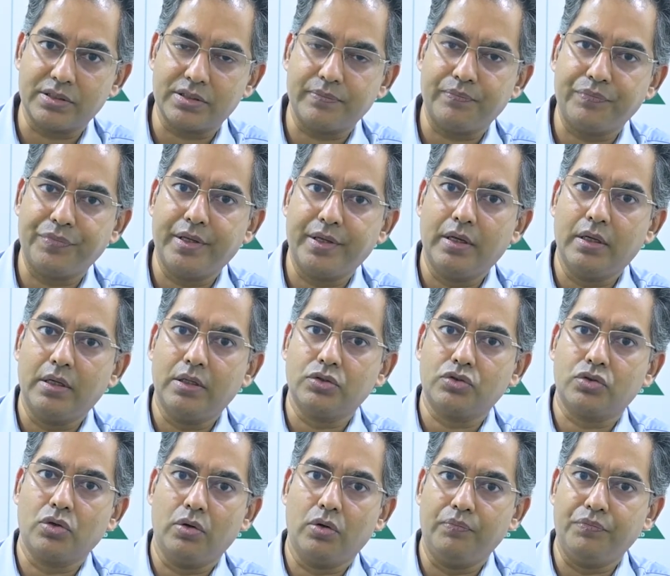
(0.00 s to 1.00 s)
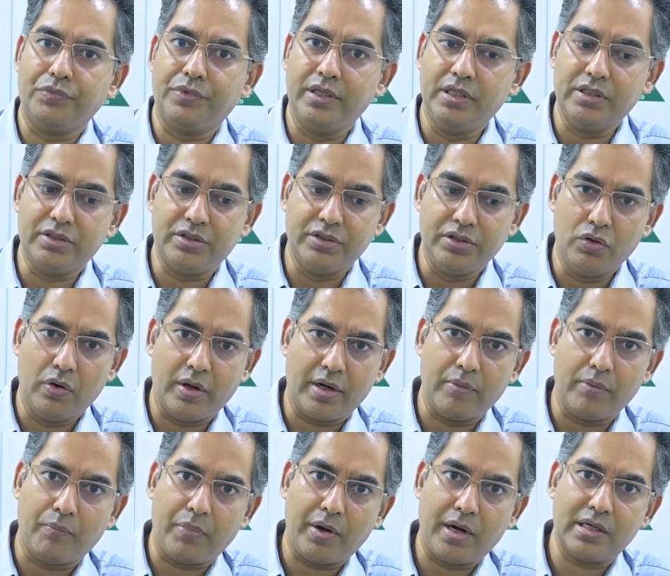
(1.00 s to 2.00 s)
So these newer implants
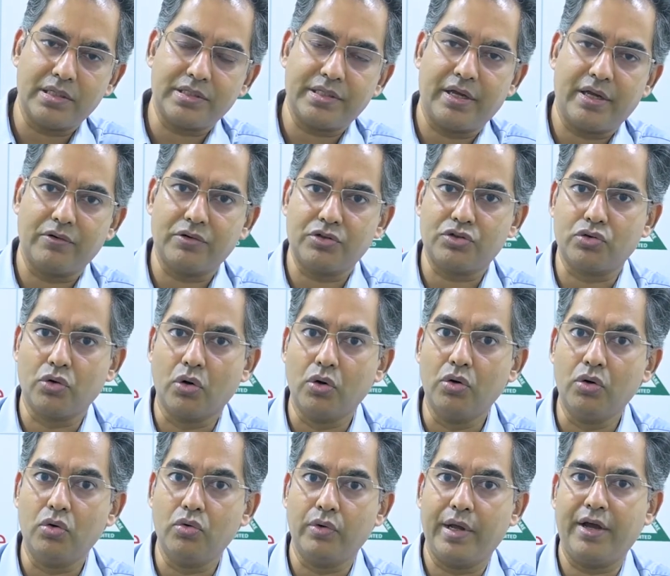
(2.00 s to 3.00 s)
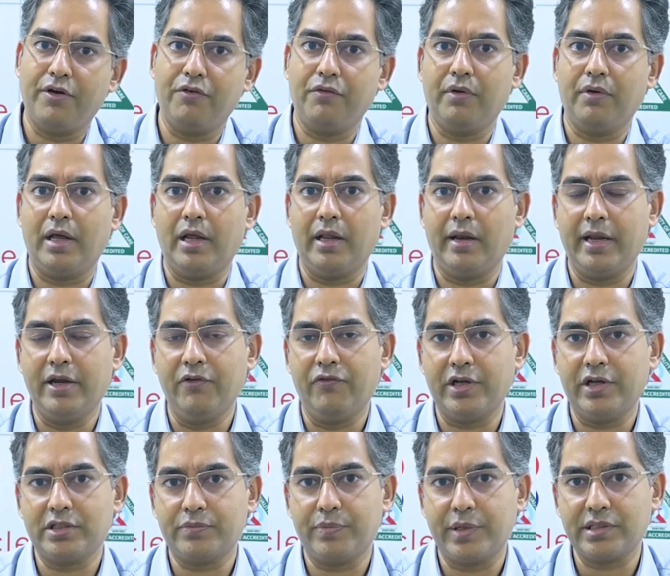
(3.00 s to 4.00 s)
have shown to have a life
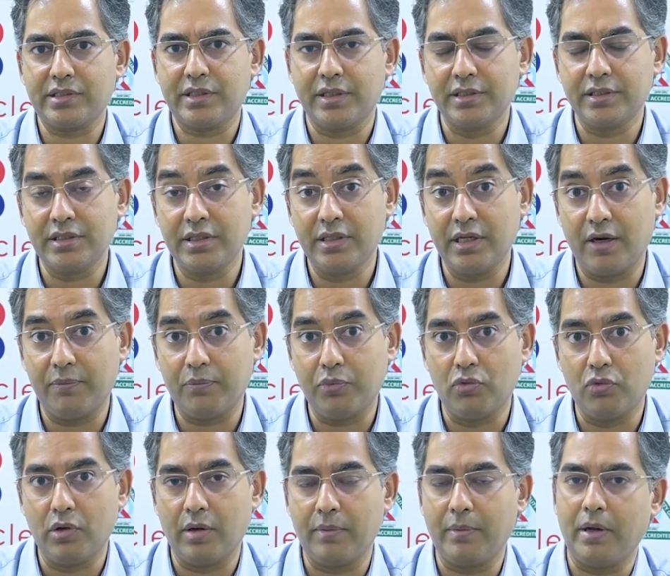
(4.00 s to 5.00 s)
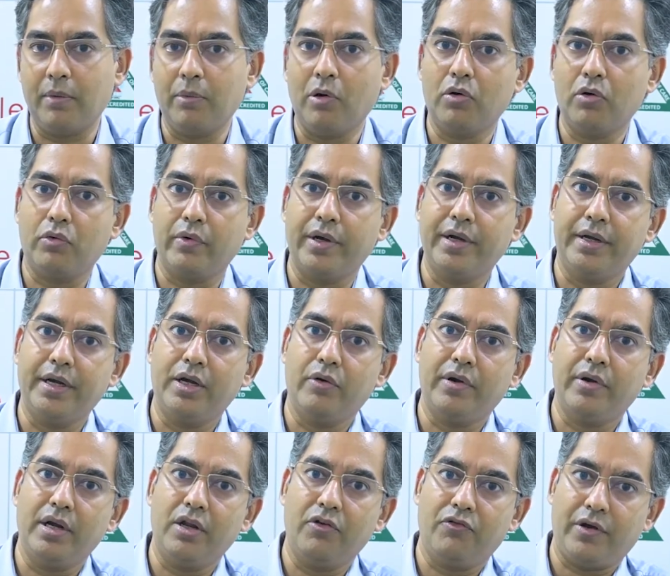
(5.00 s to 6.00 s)
expectancy up to about 20-25
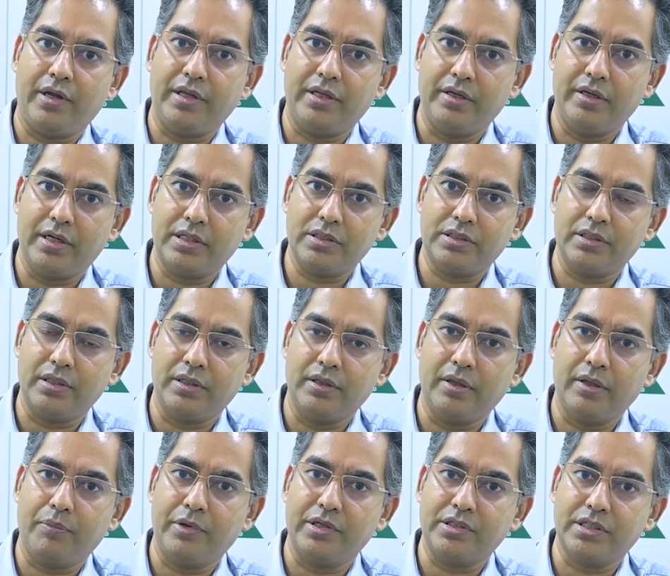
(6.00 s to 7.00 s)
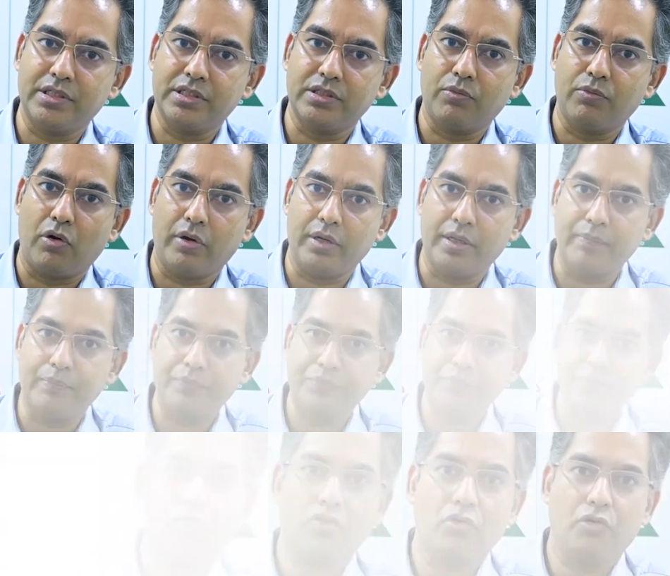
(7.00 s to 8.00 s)
years in the patient's body.
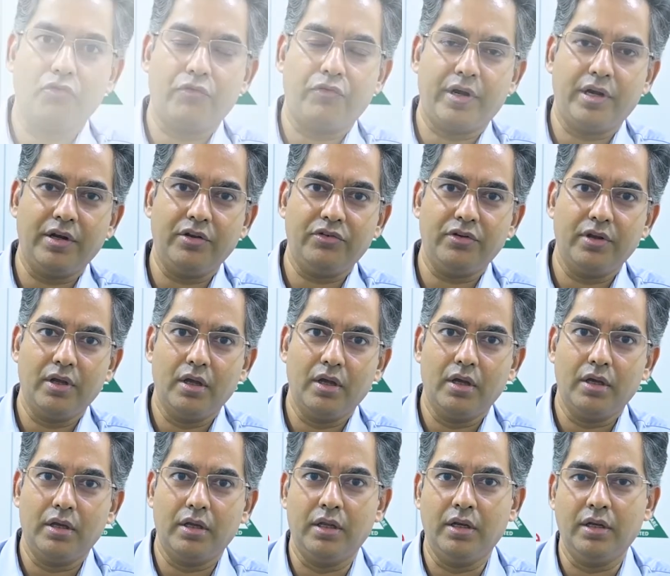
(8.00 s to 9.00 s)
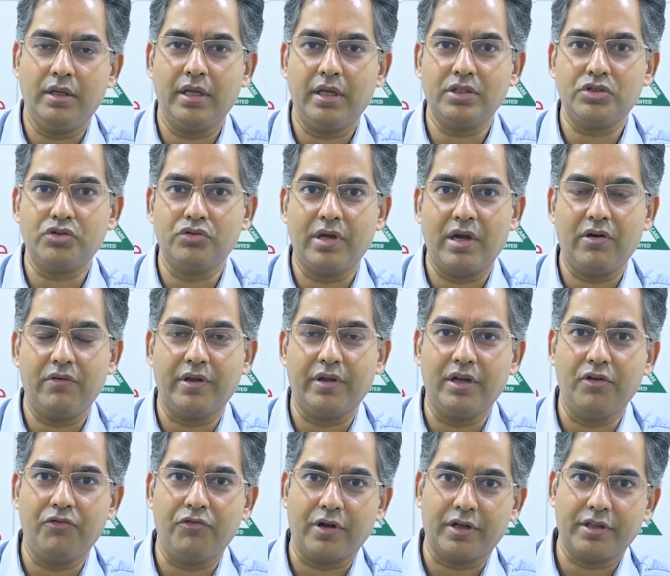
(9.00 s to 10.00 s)
So friends, in case you have
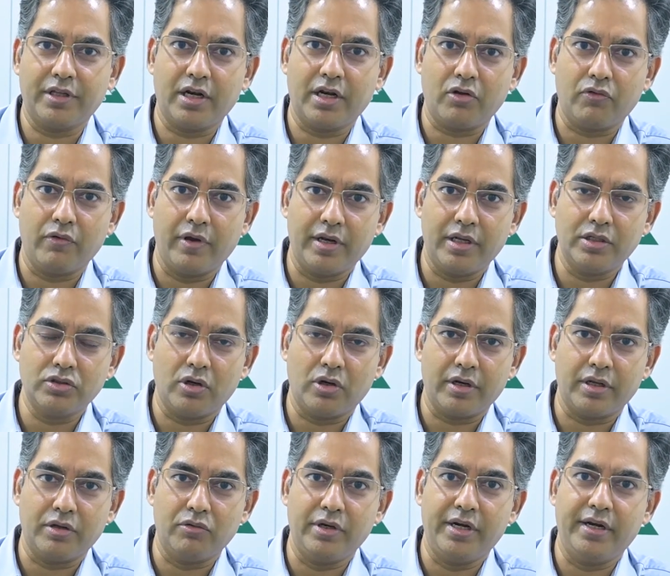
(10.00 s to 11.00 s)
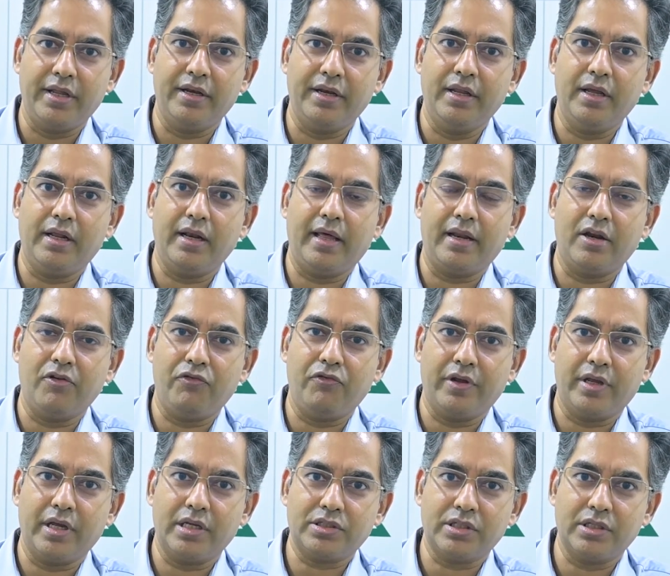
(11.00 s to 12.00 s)
any further queries or you need any
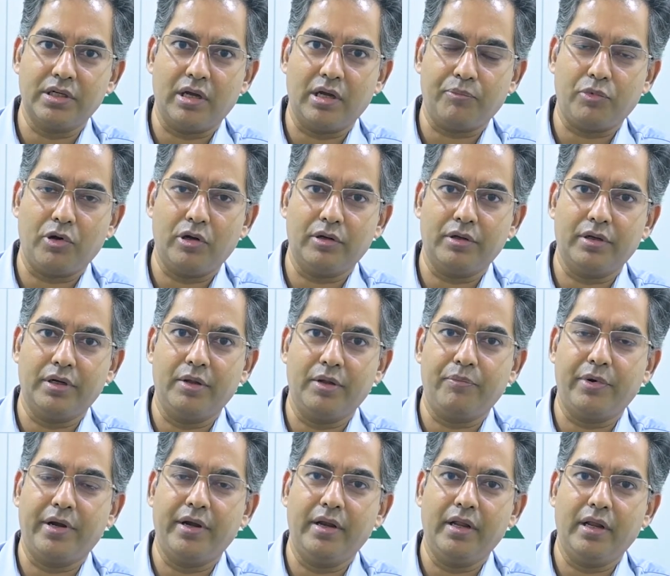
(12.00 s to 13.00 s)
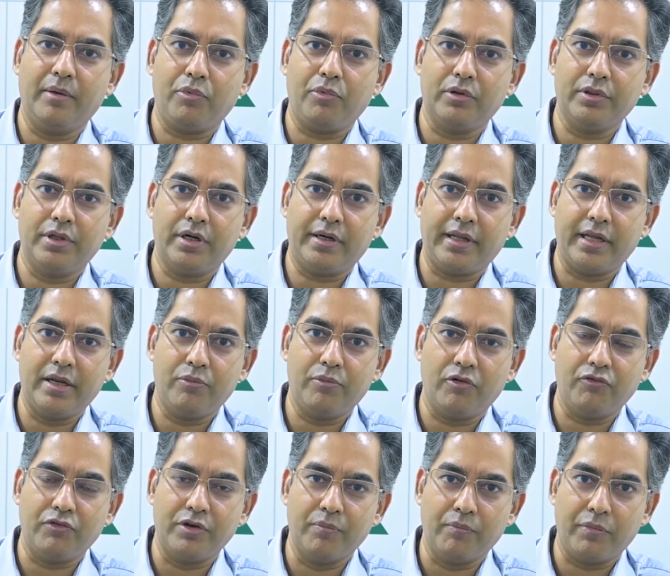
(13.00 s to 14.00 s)
clarification upon depending upon the type
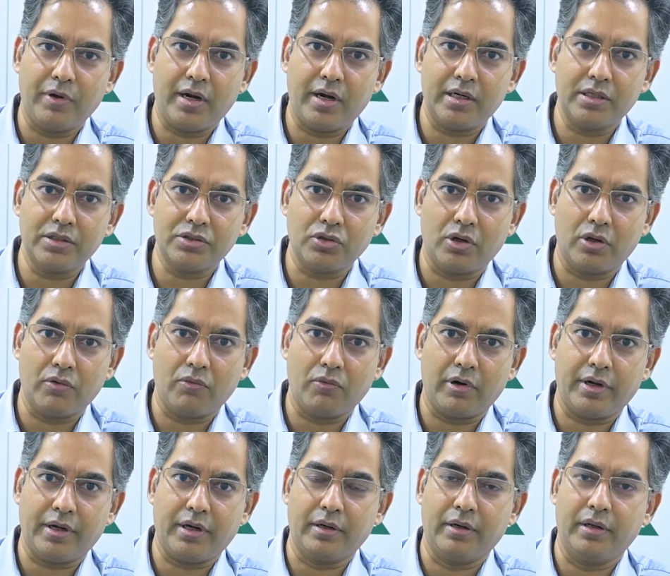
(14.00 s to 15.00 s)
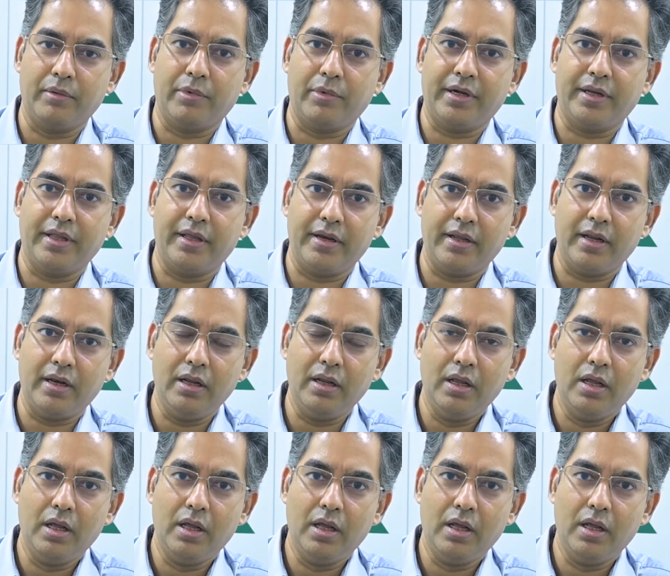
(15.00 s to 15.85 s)
of implants or what the material,